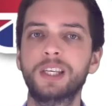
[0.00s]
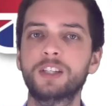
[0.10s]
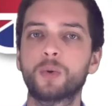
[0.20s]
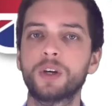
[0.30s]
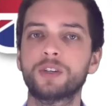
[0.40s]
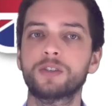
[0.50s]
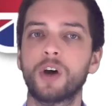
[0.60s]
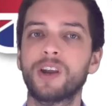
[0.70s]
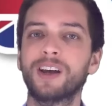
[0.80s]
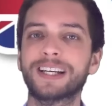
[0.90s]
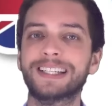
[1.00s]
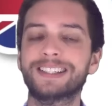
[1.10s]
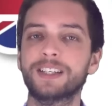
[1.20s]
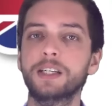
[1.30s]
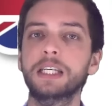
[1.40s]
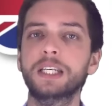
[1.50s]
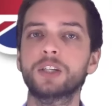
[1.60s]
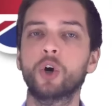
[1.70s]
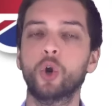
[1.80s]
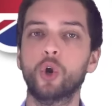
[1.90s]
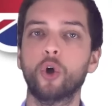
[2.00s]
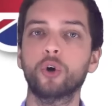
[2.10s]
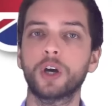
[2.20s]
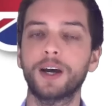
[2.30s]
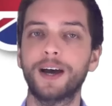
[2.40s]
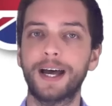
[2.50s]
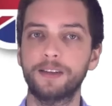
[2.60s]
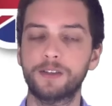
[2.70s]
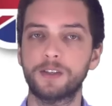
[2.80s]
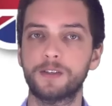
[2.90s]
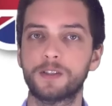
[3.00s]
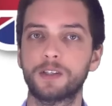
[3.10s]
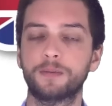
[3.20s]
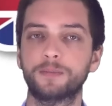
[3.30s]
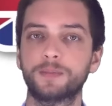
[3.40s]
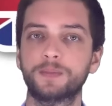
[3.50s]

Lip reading: These questions are likely to need longer answers.